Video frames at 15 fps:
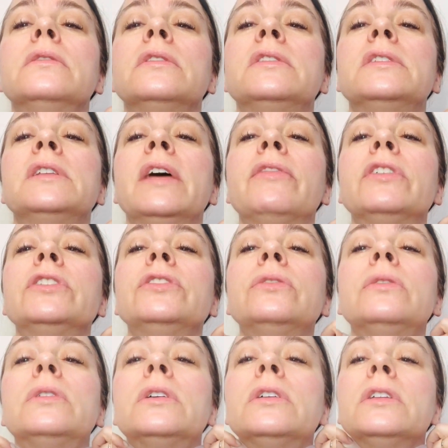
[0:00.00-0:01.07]
it's never
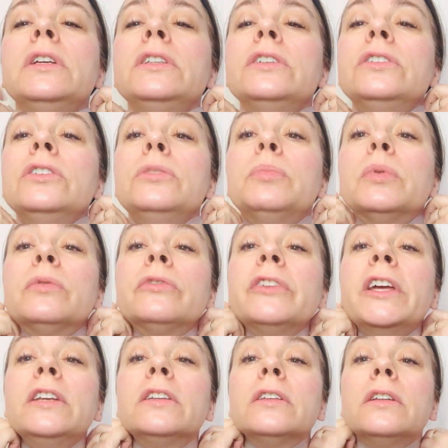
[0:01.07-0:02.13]
too early to do
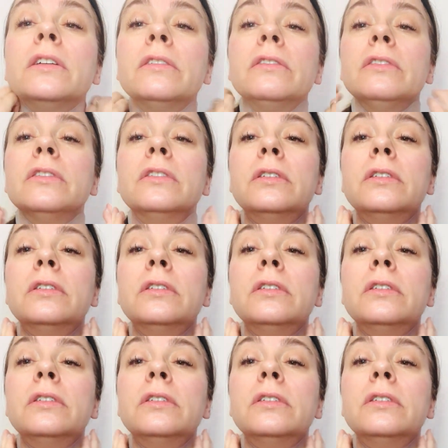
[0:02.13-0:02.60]
preventative.